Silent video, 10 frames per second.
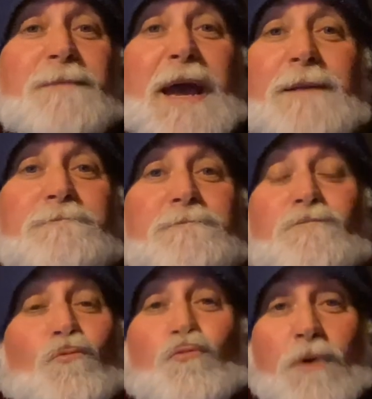man.
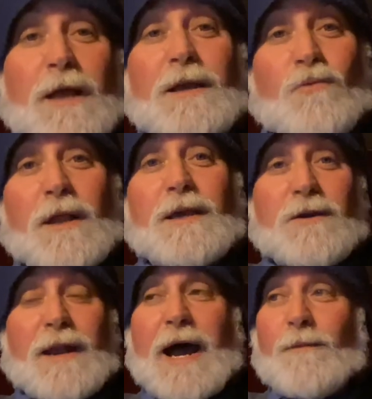Really, really
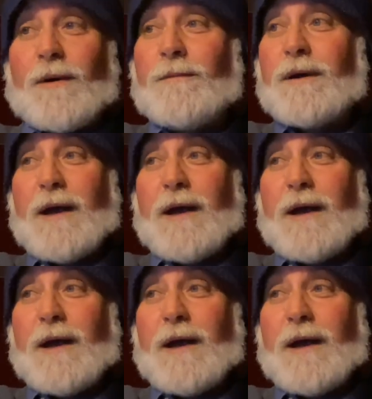good album.